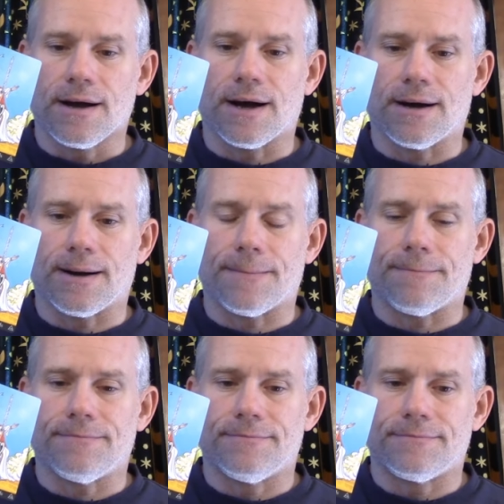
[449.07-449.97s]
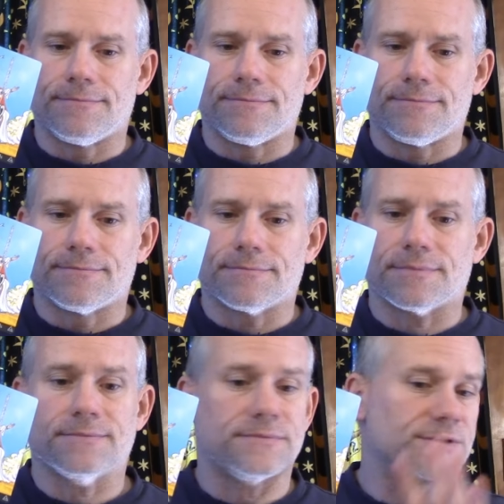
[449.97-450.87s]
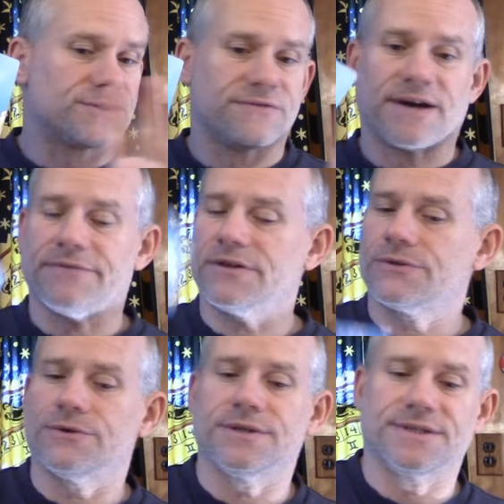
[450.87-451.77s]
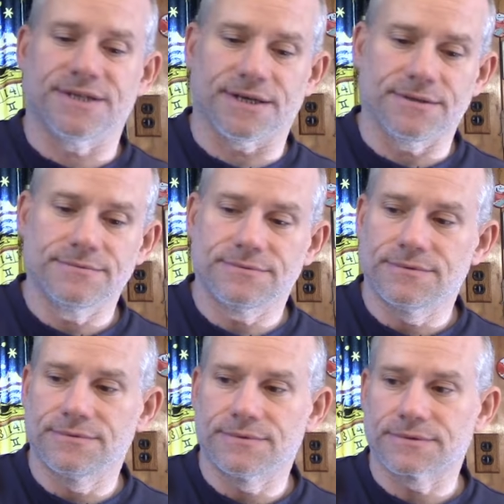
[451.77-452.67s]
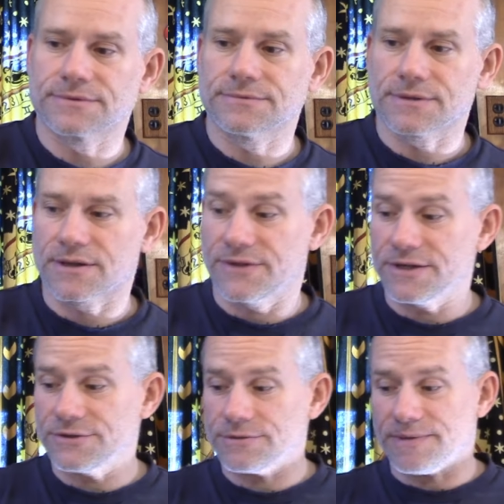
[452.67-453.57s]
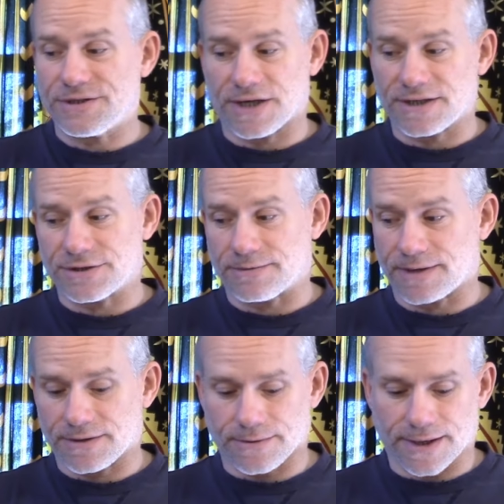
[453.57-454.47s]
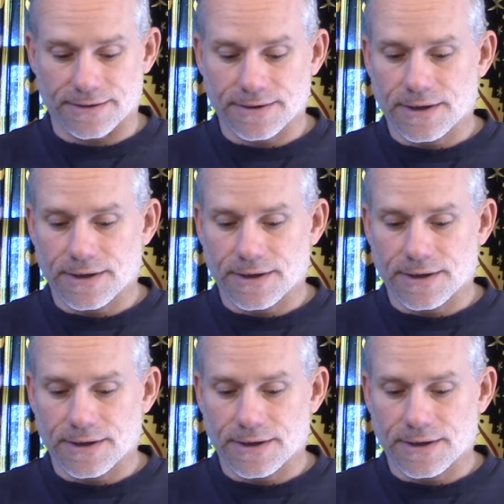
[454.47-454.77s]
Um, you're surviving through it still. Things should be changing, by the way.